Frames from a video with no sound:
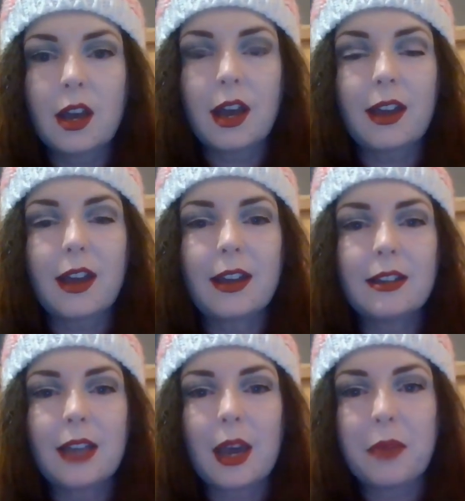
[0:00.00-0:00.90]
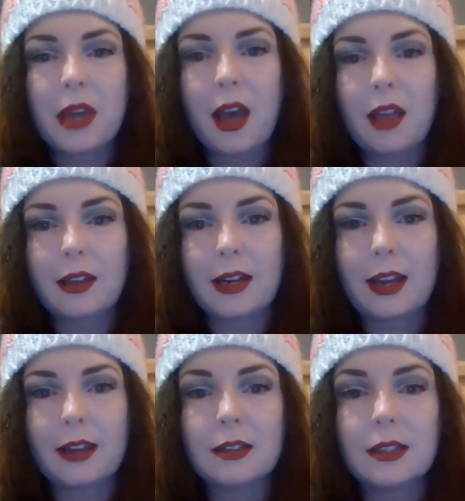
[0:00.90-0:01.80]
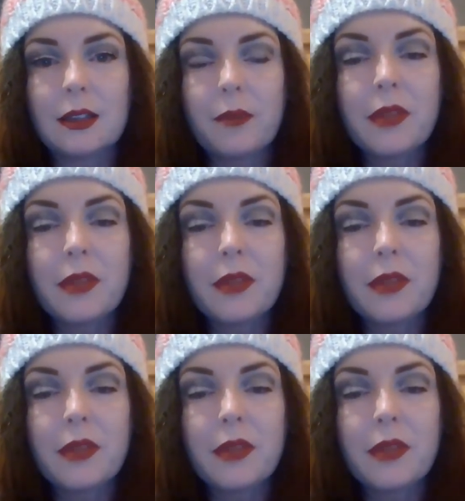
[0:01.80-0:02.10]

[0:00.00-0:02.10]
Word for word: Hi, guys. Happy holidays.